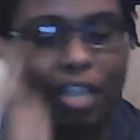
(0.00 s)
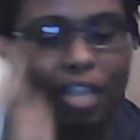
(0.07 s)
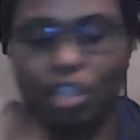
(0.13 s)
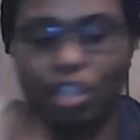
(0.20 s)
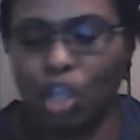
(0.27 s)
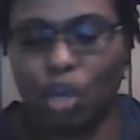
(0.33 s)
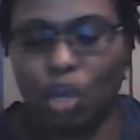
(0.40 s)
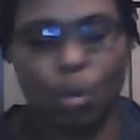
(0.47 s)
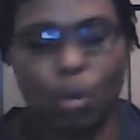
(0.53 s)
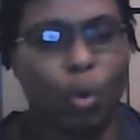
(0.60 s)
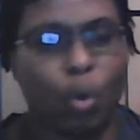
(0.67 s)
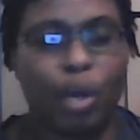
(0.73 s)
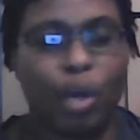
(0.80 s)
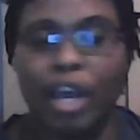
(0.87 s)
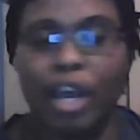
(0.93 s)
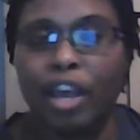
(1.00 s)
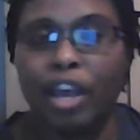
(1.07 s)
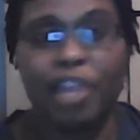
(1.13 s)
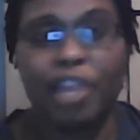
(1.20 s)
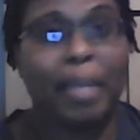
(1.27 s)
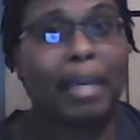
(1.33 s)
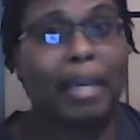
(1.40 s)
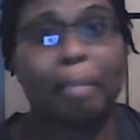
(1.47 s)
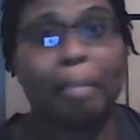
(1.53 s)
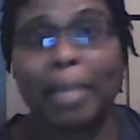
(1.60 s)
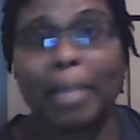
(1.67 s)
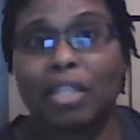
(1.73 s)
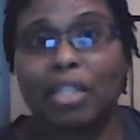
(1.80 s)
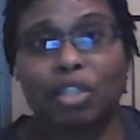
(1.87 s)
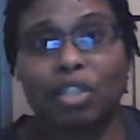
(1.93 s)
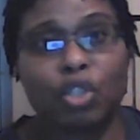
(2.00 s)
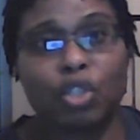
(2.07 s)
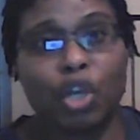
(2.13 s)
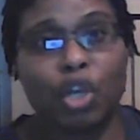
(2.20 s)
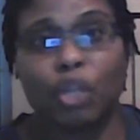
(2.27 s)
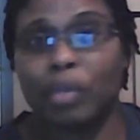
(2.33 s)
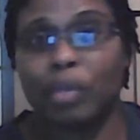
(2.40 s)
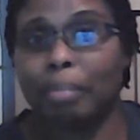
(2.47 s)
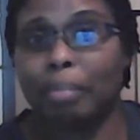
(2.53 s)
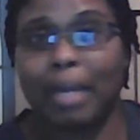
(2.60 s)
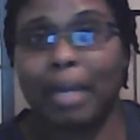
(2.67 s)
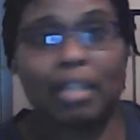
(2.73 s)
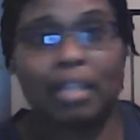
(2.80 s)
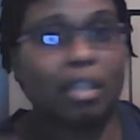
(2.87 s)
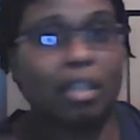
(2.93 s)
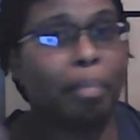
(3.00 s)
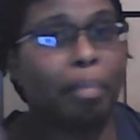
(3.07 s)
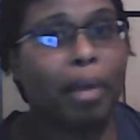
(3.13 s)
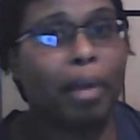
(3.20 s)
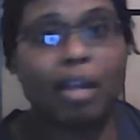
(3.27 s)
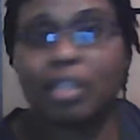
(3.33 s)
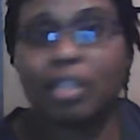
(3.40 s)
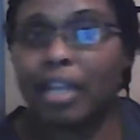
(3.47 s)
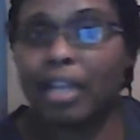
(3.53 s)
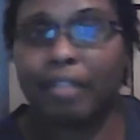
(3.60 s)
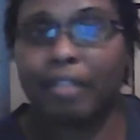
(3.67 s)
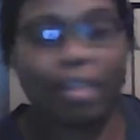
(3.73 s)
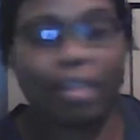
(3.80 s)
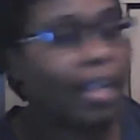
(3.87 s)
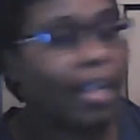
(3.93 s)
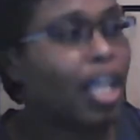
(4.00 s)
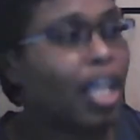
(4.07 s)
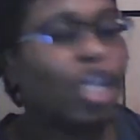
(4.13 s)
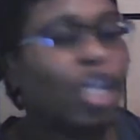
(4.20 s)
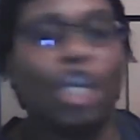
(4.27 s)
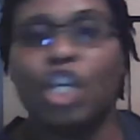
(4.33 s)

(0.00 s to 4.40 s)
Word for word: So you know, you're making pesto sauce with the basil, the parsley, everything.